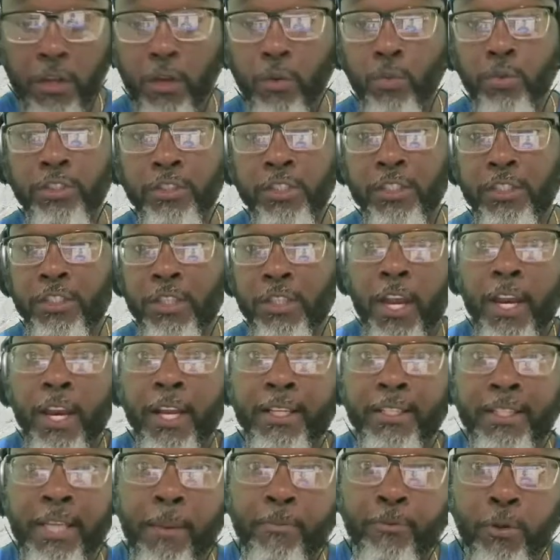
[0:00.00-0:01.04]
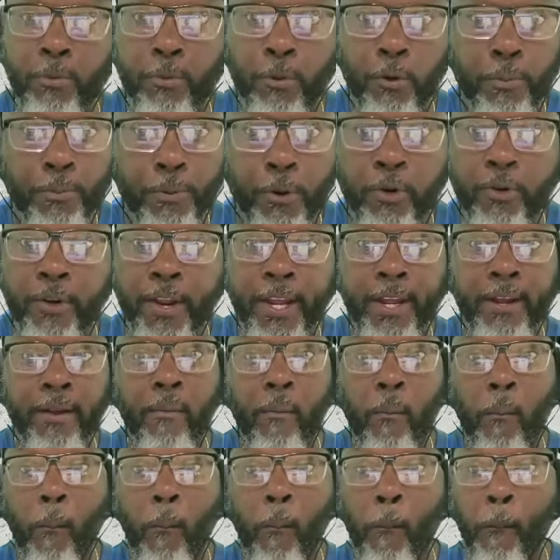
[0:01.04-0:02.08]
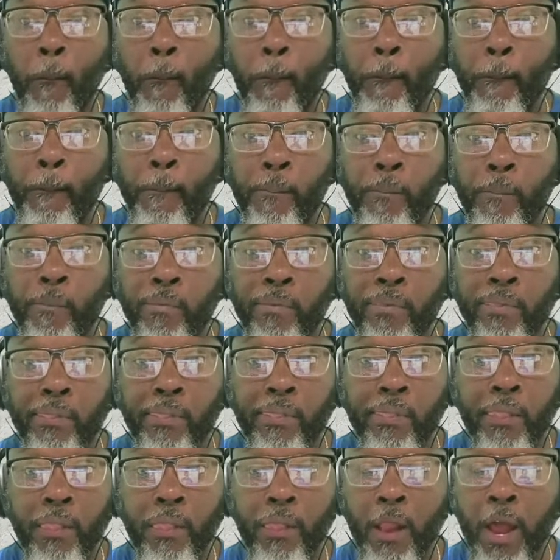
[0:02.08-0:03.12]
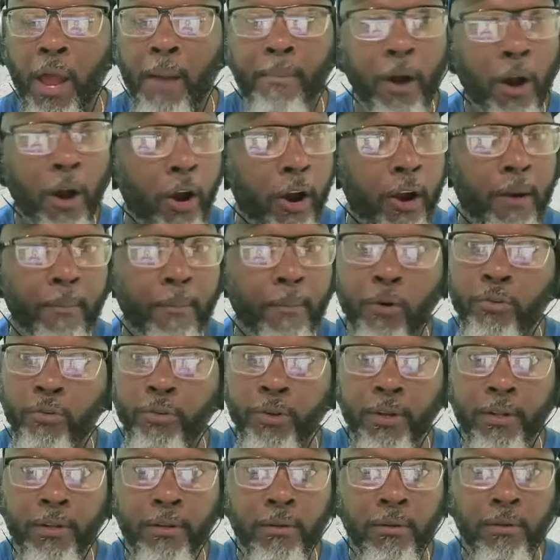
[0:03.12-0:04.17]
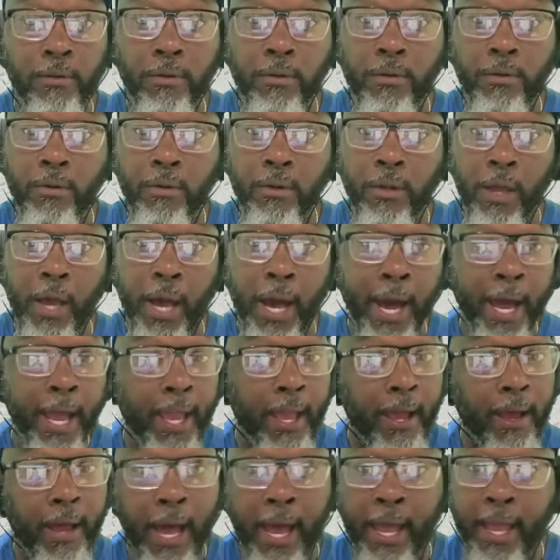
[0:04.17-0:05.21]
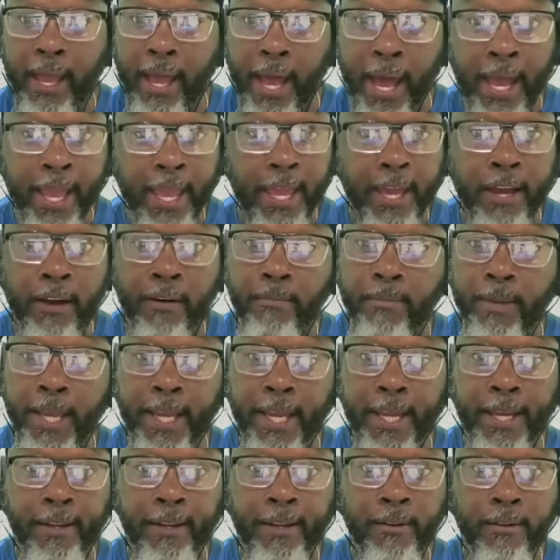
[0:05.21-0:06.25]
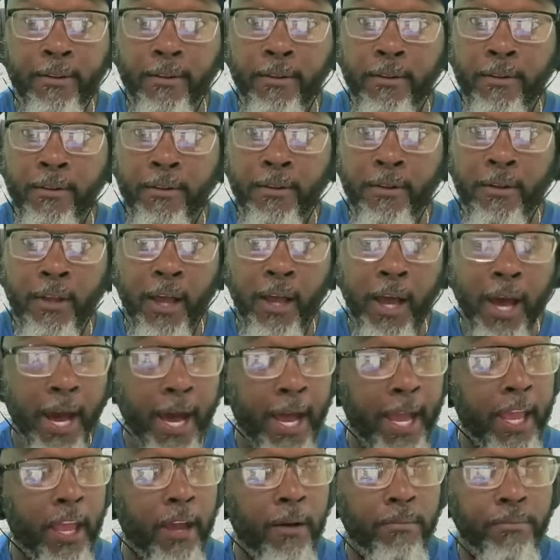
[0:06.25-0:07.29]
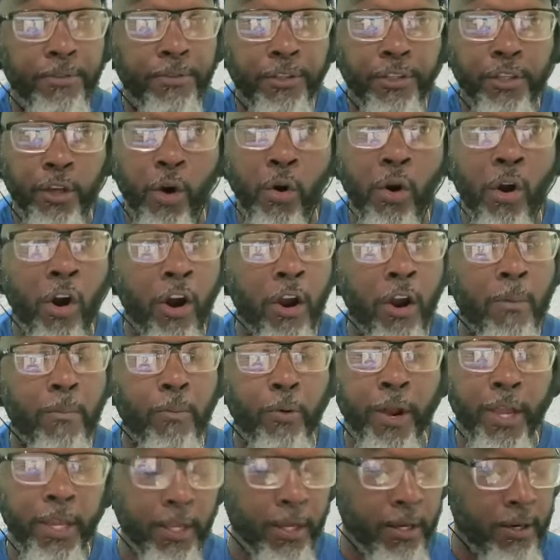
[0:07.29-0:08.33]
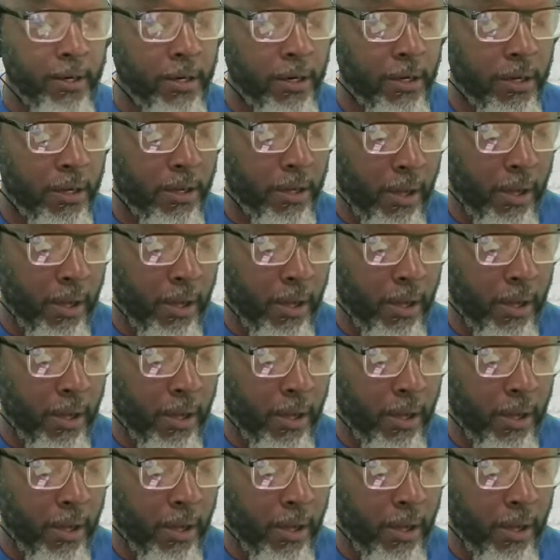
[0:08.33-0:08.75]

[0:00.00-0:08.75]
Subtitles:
It was just unacceptable, period. I'm heartbroken. I am, man. I am so heartbroken